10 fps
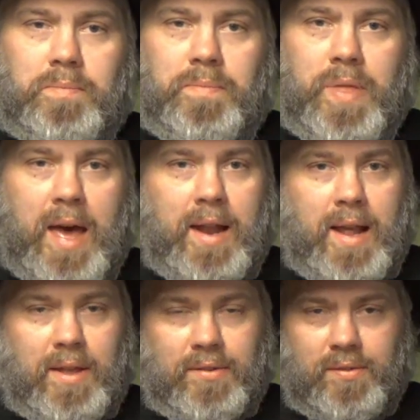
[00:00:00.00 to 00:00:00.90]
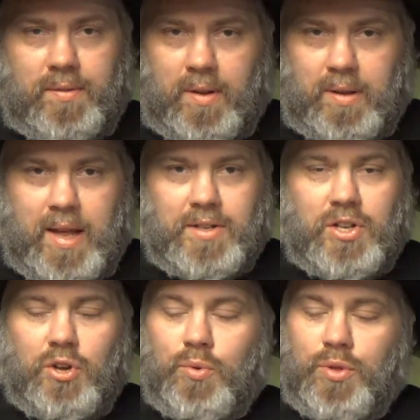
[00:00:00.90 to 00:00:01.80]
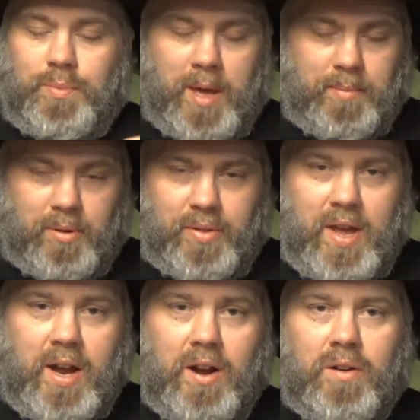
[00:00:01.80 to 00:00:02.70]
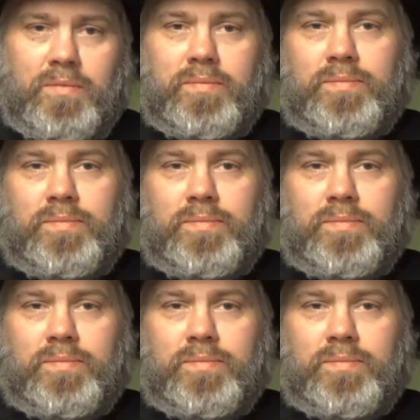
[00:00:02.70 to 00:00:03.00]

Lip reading: That has a lot to do with the people there,